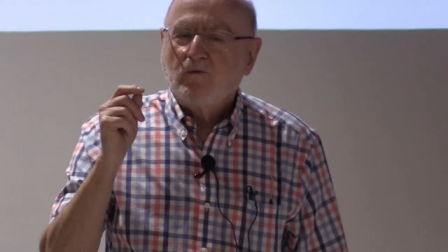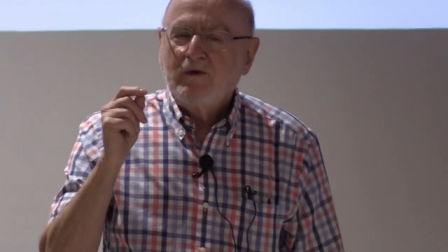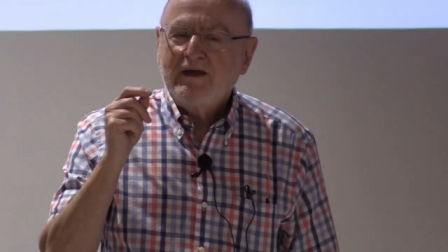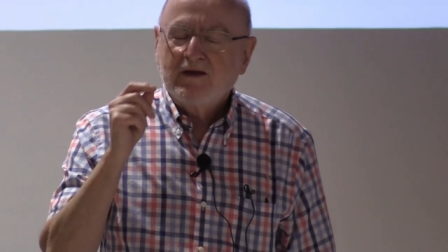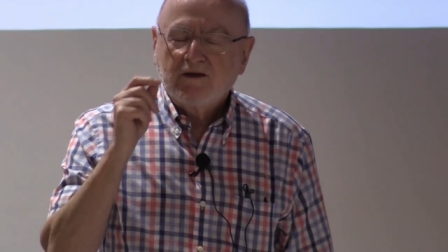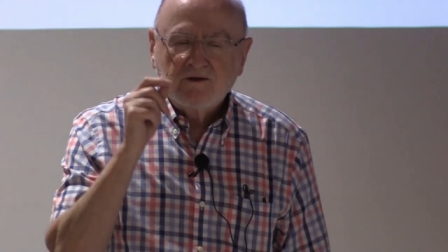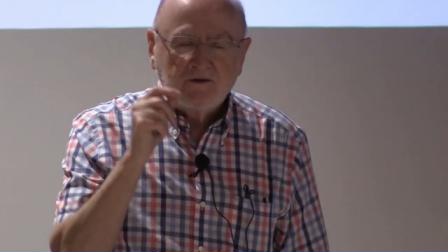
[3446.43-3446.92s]

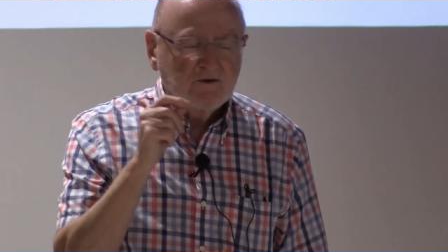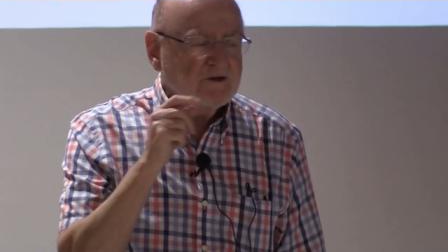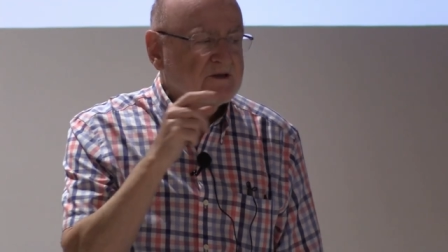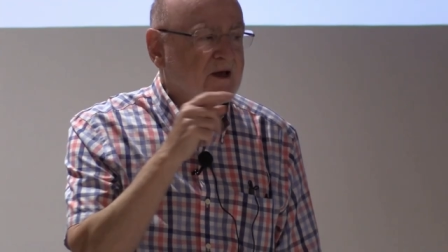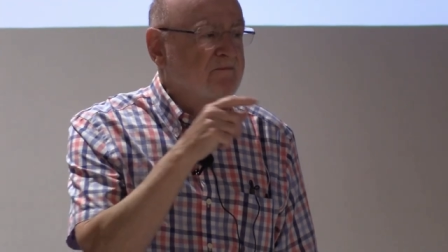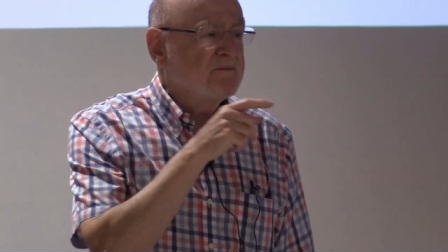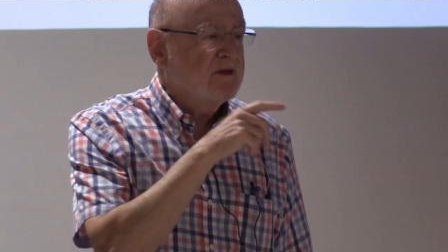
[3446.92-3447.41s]
we can
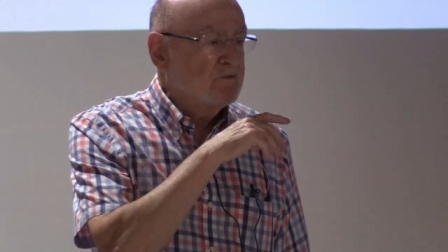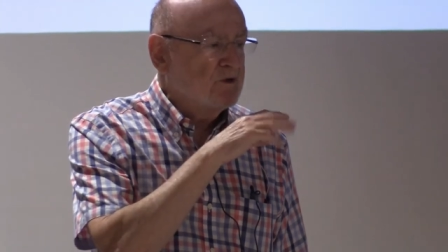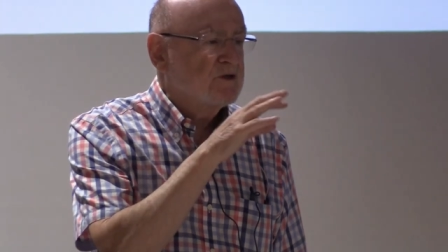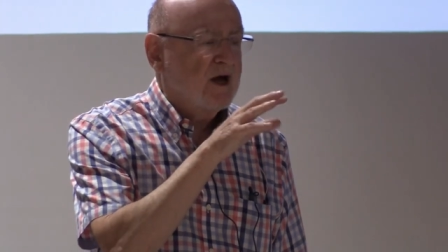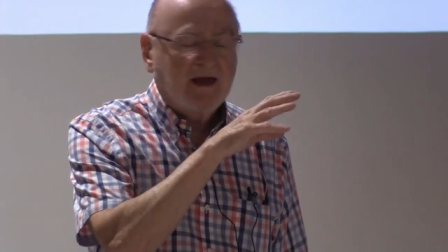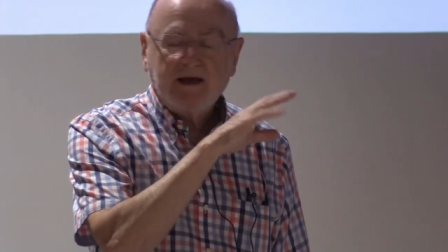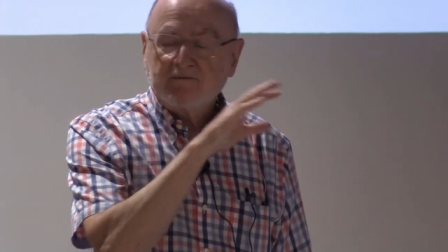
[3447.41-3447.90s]
do something
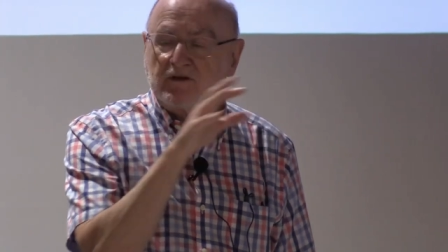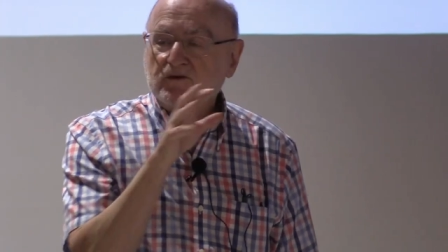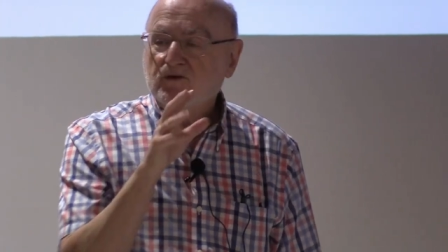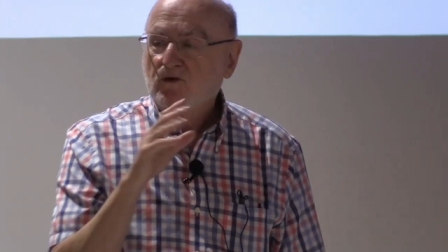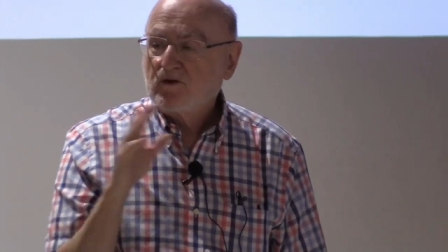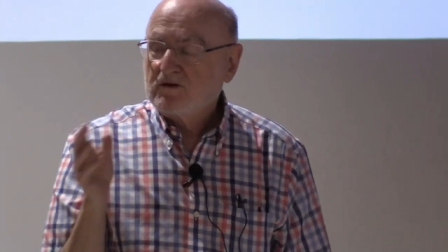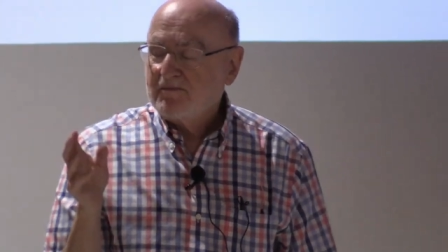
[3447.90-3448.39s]
which I
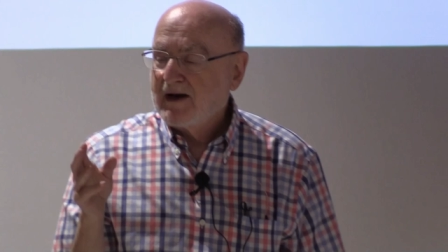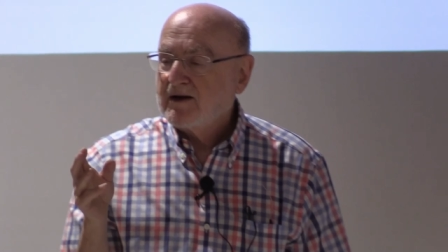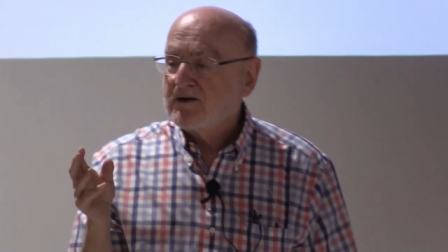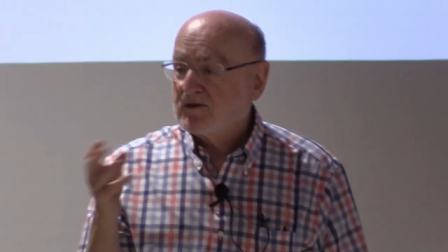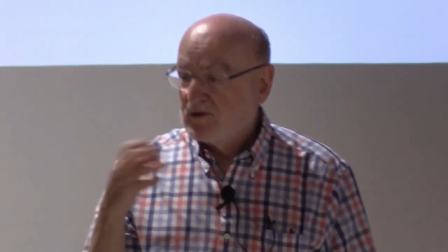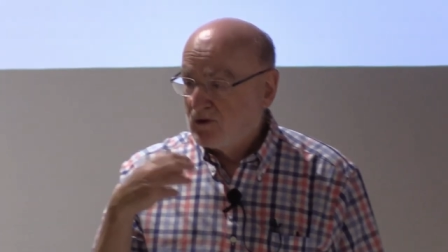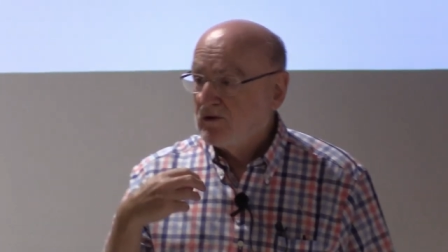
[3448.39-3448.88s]
haven't talked
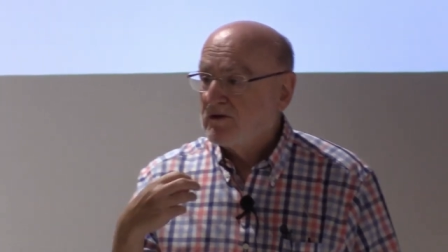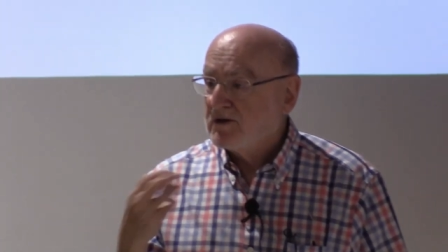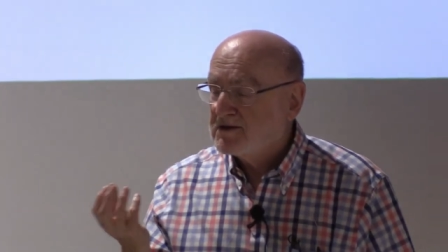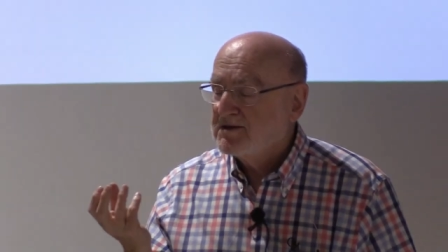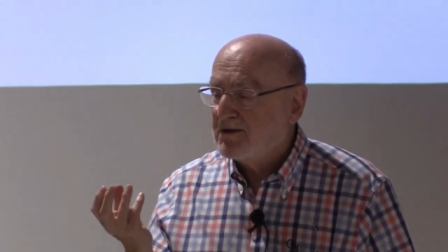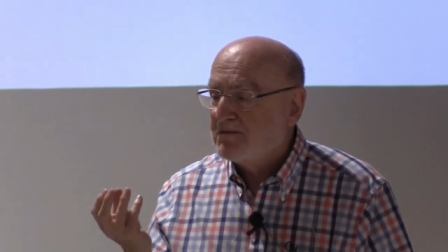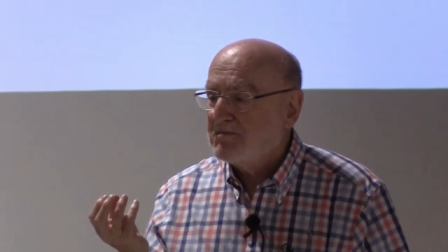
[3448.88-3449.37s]
about at
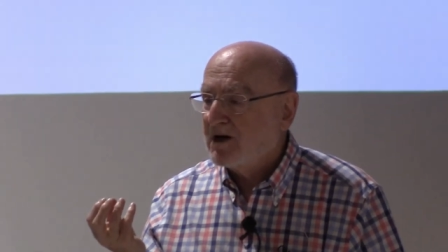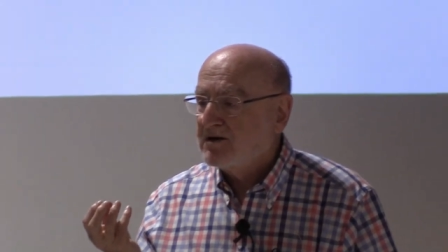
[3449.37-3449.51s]
all, and it's